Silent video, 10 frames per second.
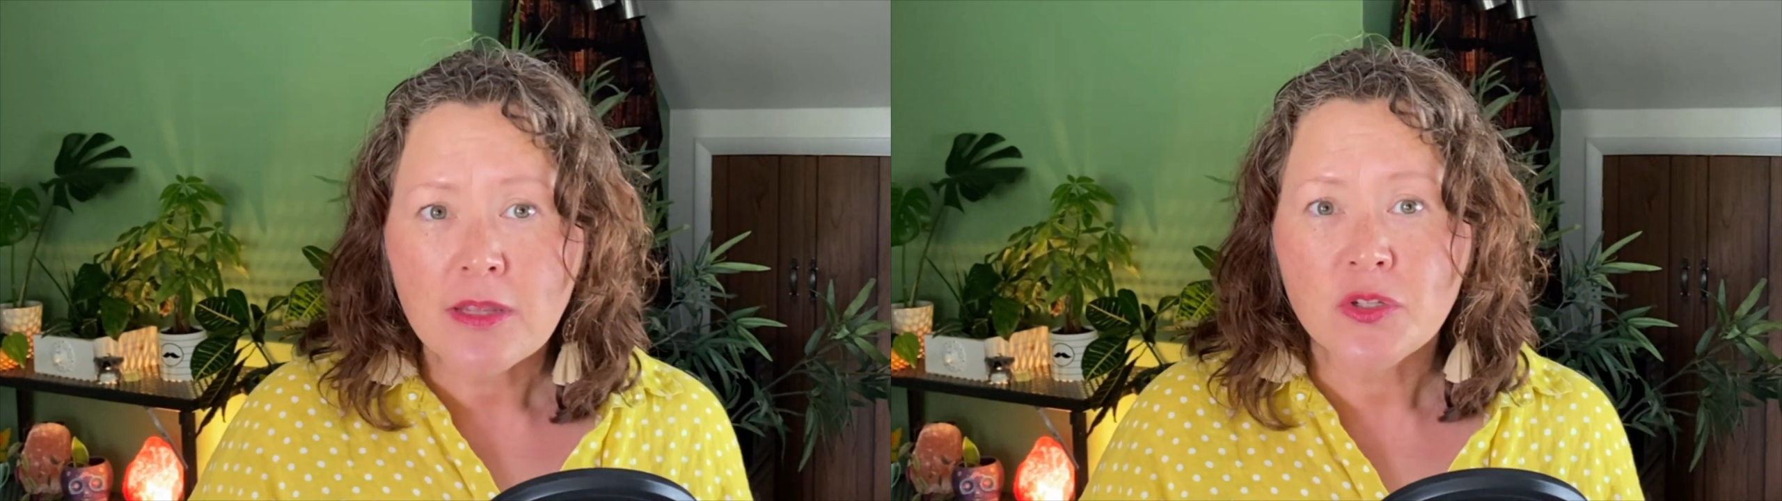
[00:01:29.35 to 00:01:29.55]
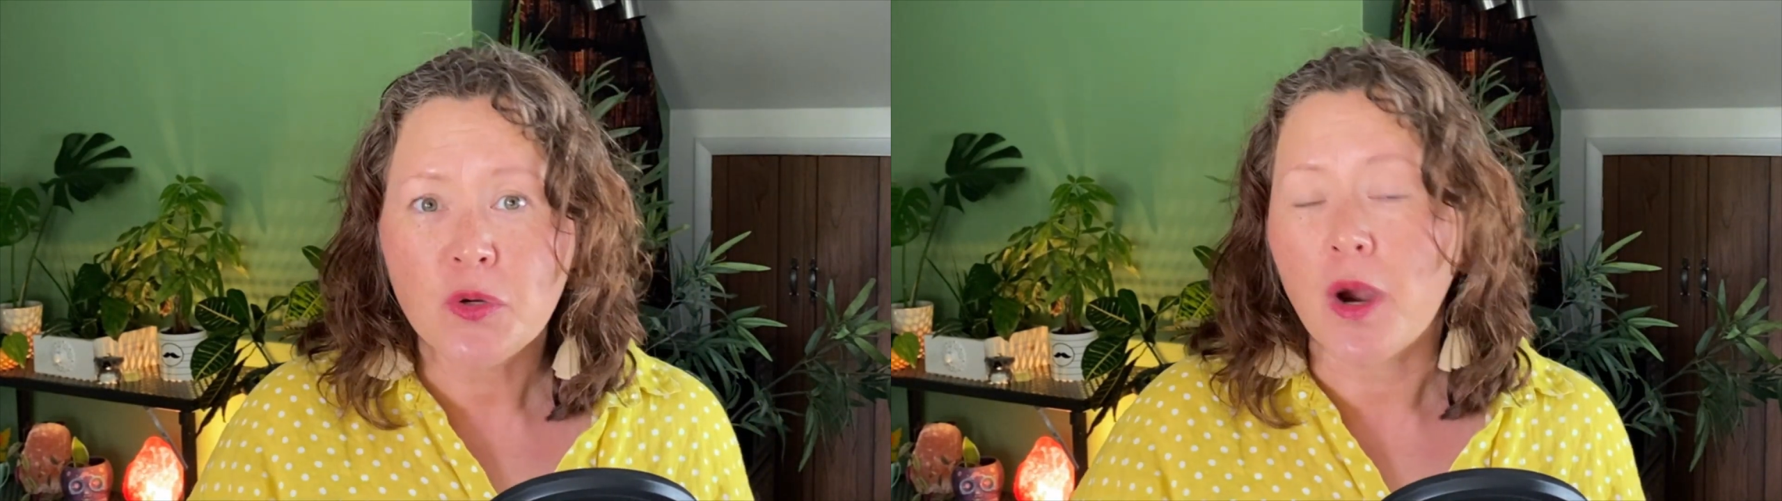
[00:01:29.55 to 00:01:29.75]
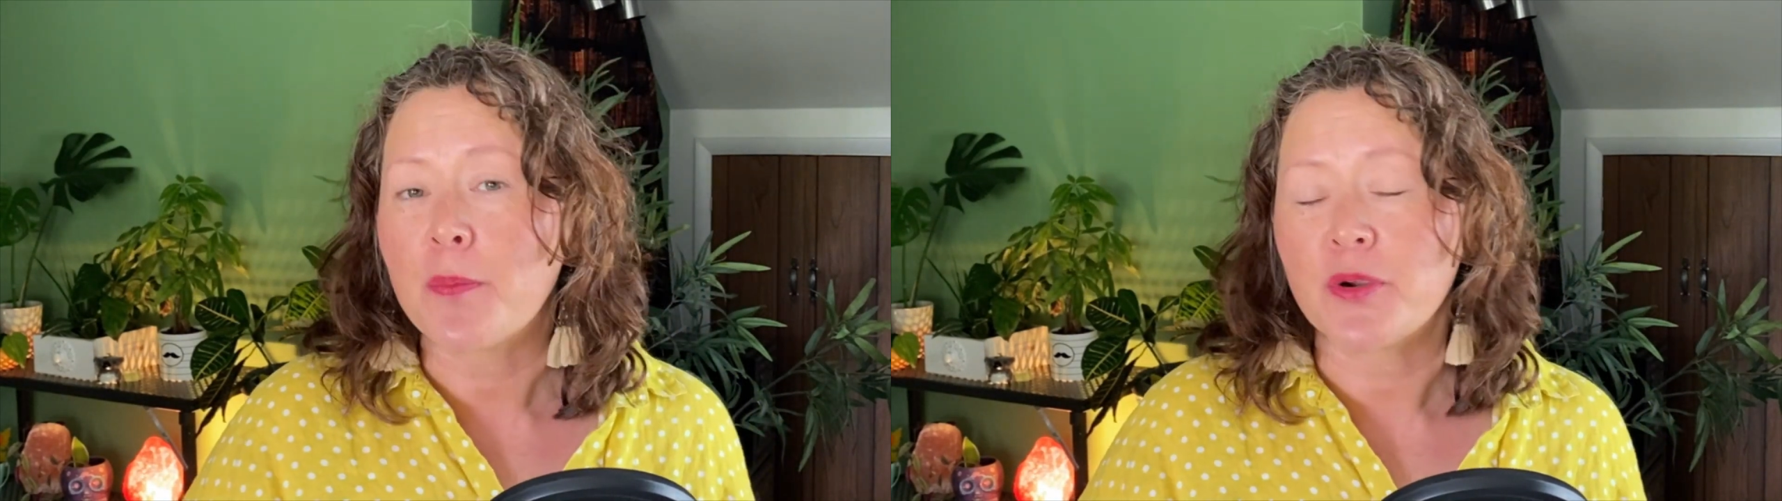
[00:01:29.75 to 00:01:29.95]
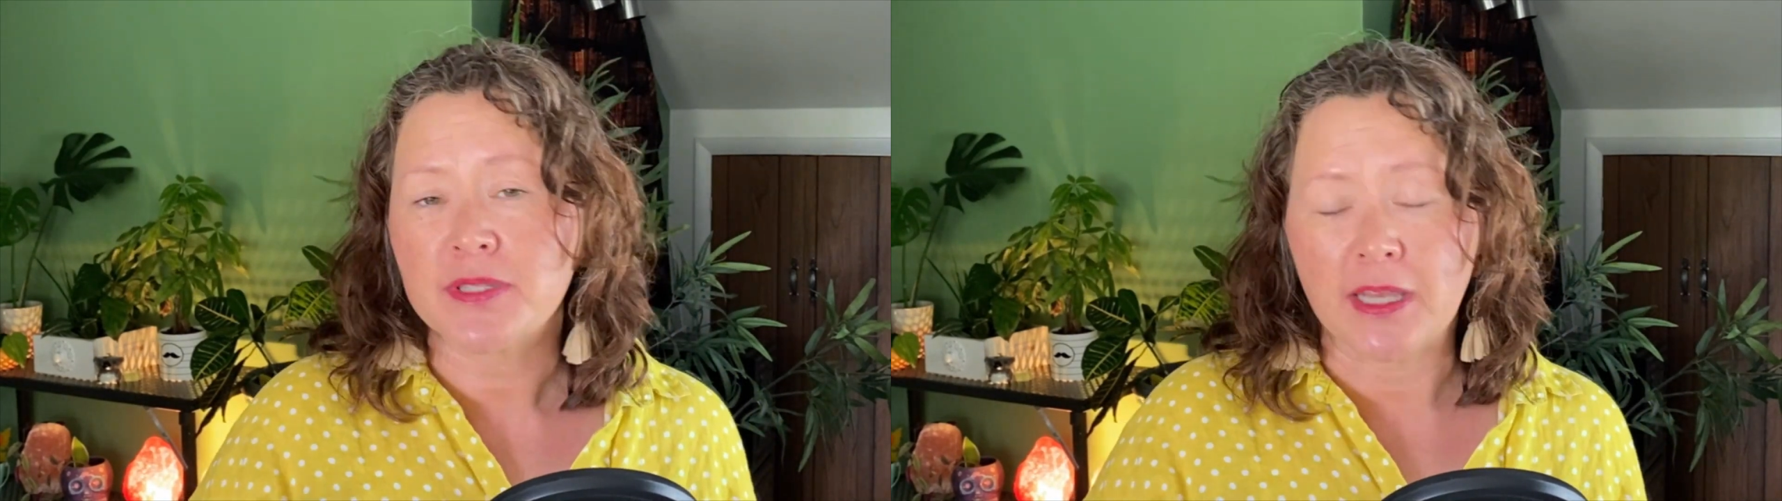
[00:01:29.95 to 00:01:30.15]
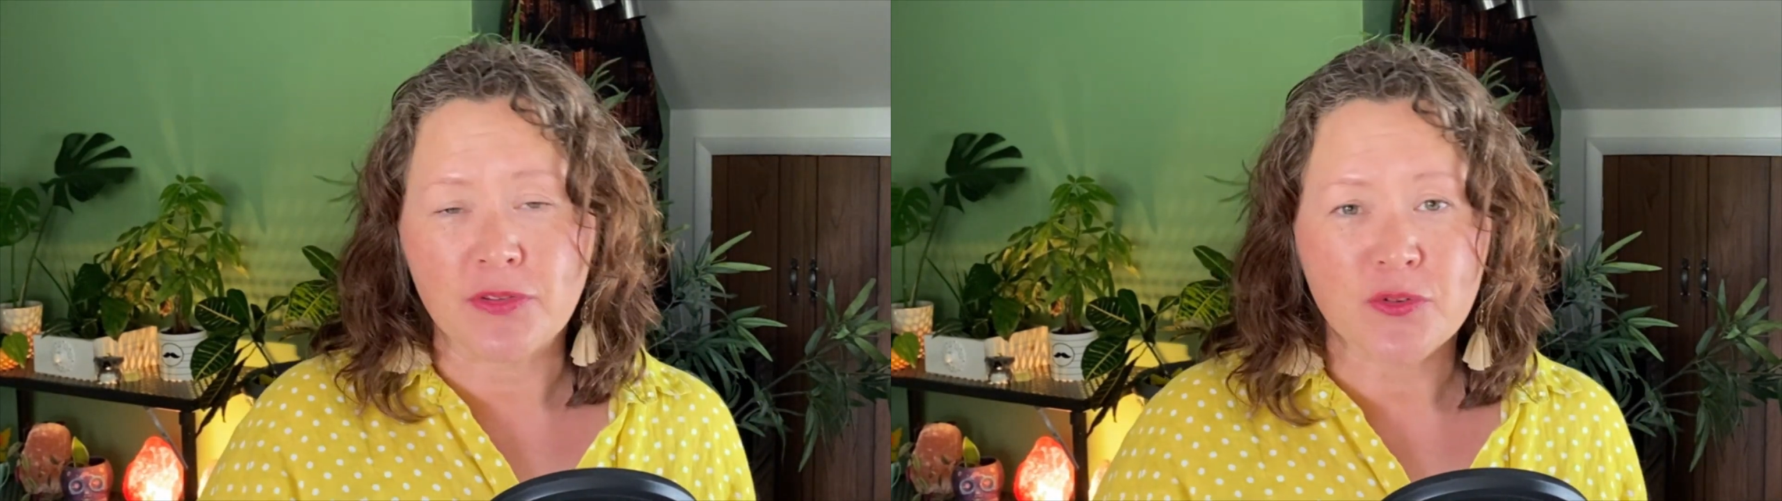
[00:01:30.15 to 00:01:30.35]
to our
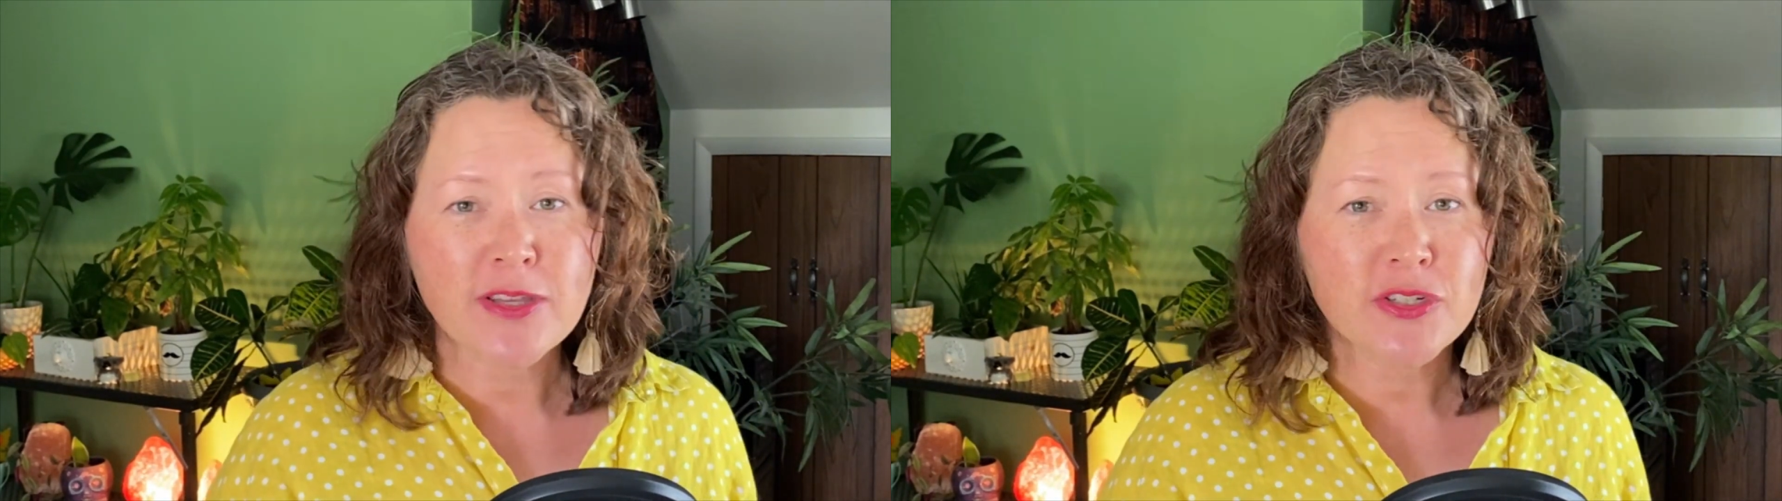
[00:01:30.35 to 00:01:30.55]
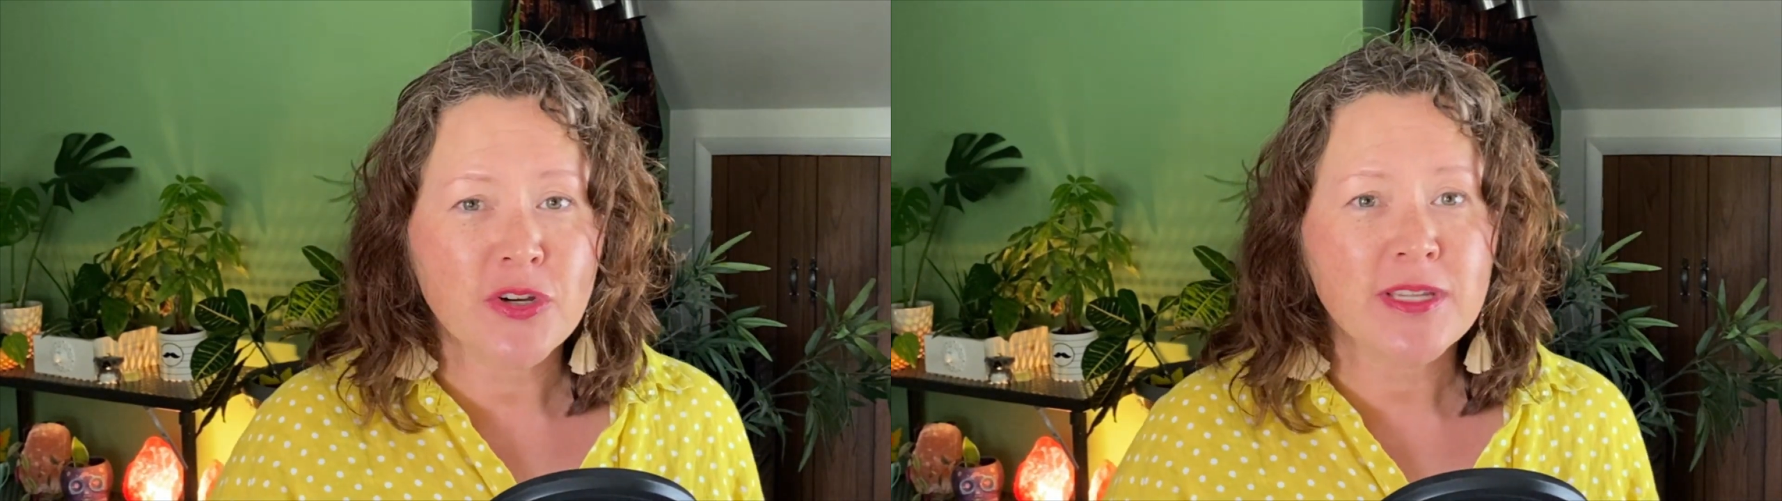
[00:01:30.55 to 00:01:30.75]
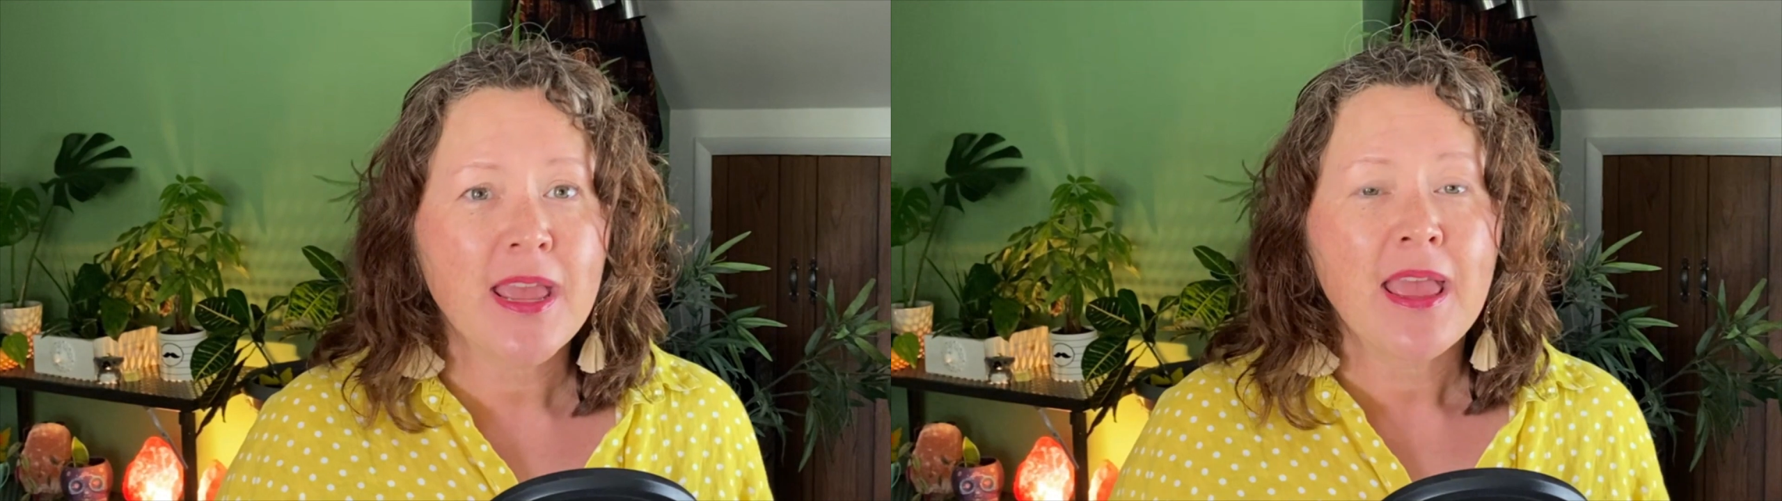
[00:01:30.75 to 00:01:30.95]
perceived stressors